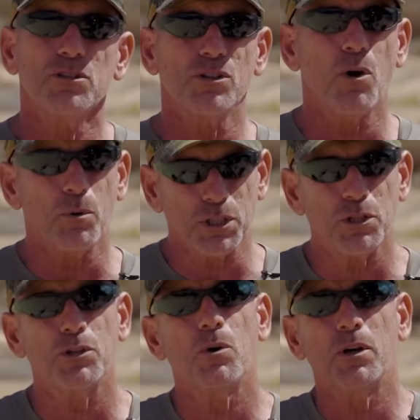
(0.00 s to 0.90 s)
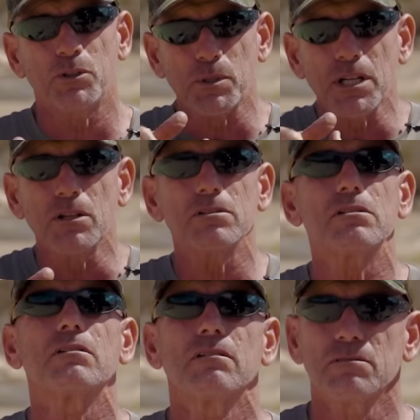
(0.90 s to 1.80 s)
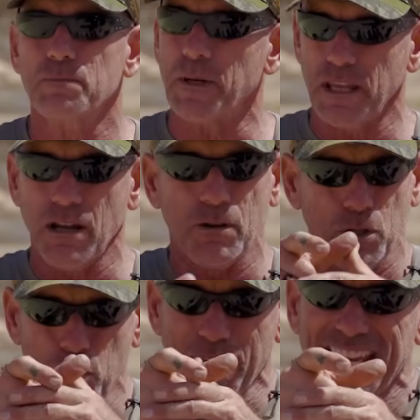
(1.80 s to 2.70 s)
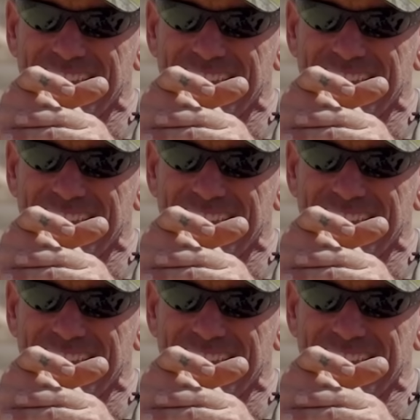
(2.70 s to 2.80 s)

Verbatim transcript: So when you're doing drills, you know, you can